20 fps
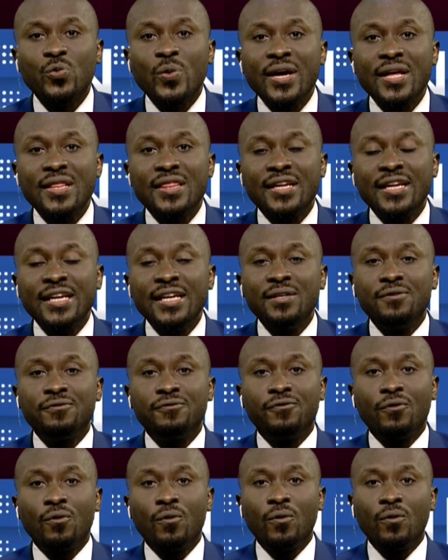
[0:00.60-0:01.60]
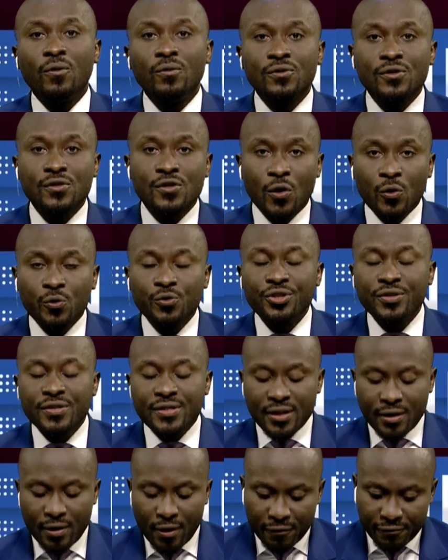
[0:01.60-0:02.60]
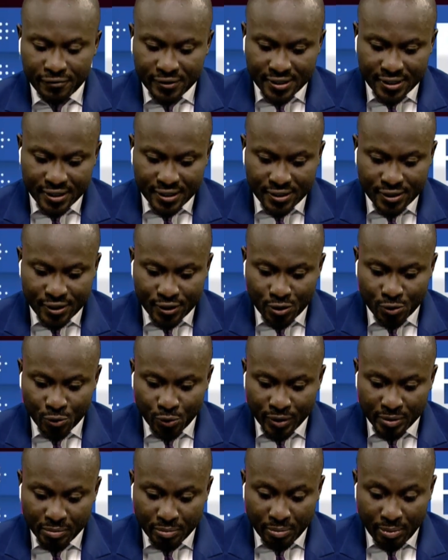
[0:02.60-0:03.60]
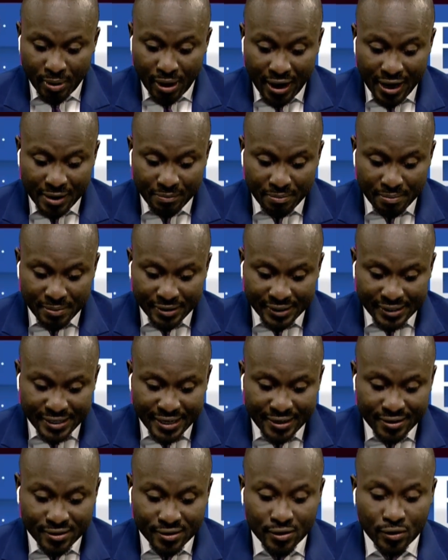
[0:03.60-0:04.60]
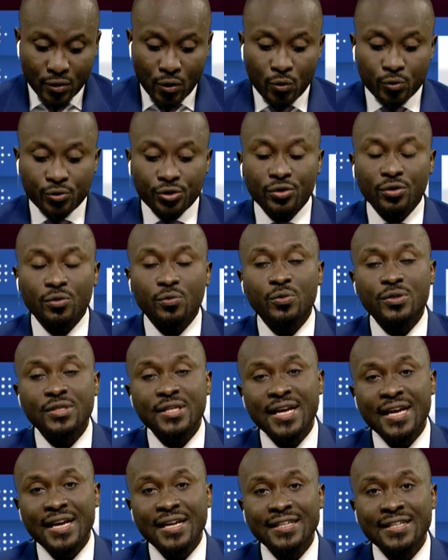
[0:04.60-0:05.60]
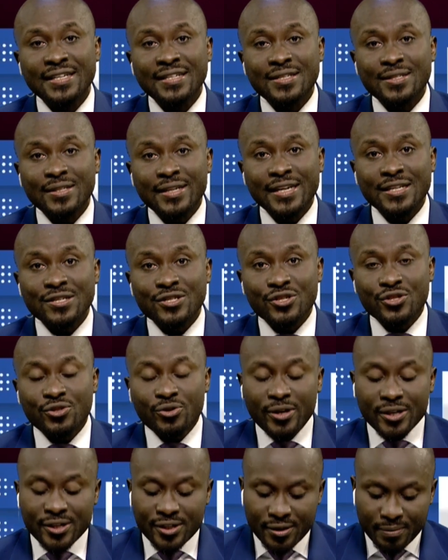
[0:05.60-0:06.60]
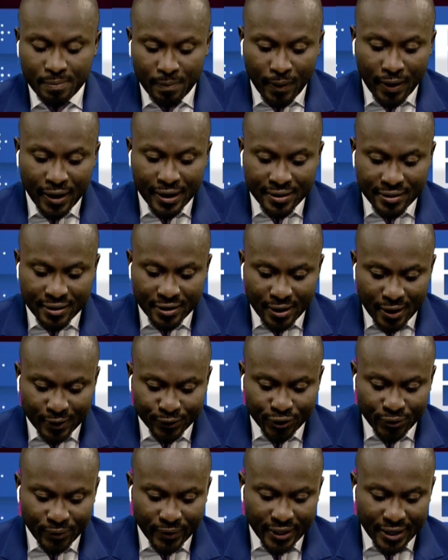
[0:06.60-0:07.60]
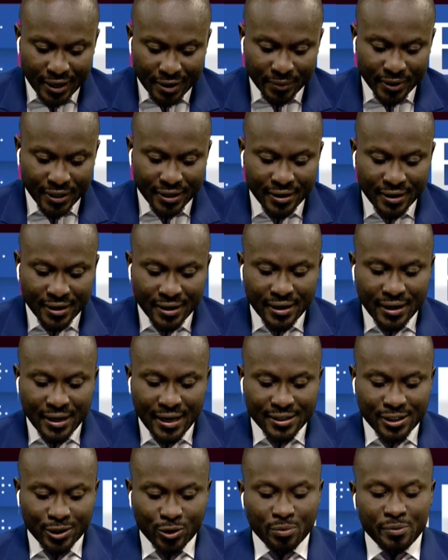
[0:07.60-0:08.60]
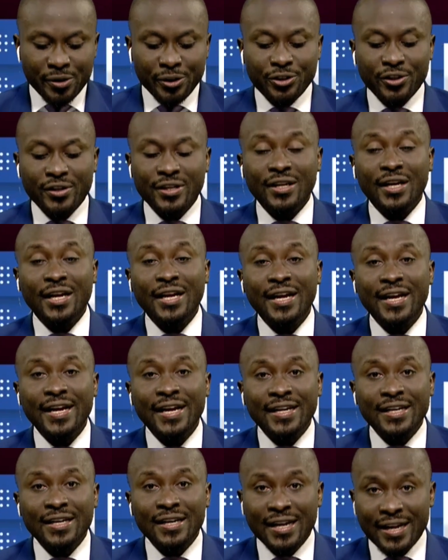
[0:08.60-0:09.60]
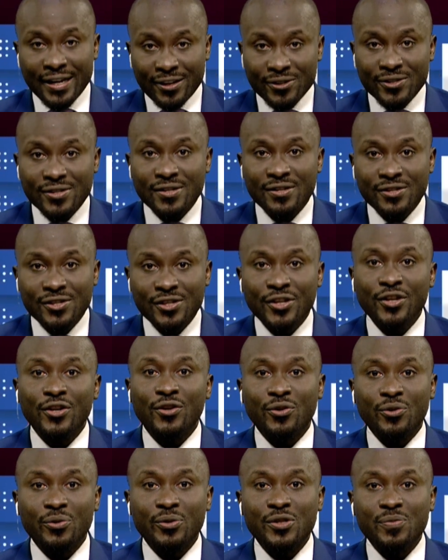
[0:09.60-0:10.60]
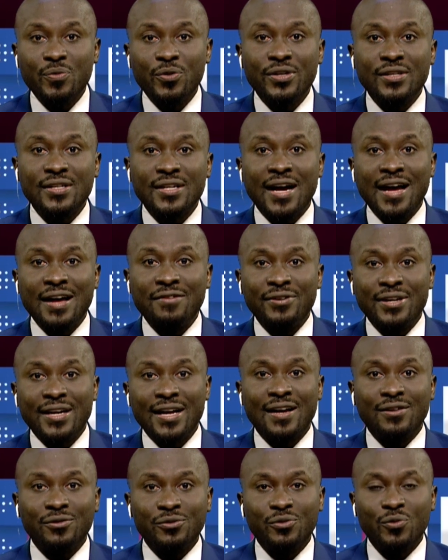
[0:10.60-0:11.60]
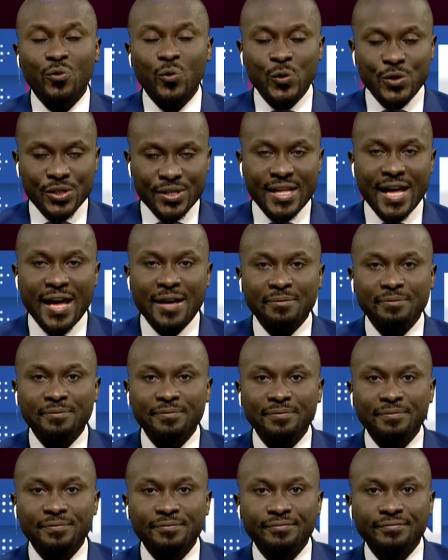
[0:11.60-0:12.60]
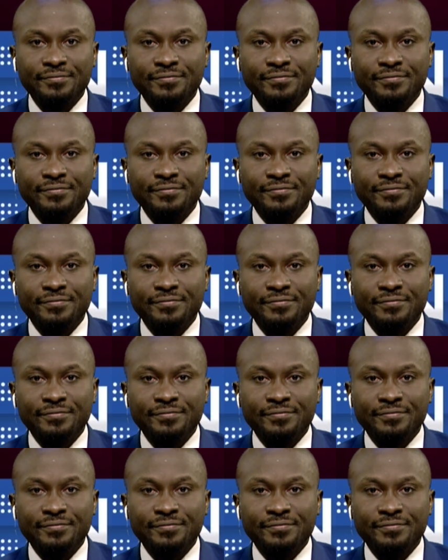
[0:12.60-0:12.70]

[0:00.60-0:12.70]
Elsewhere, the need for soldiers and officers to imbibe maintenance culture was earlier today stressed by the Nigerian Army at a commission in, in Lagos. Senior correspondent Ivy Kano was there.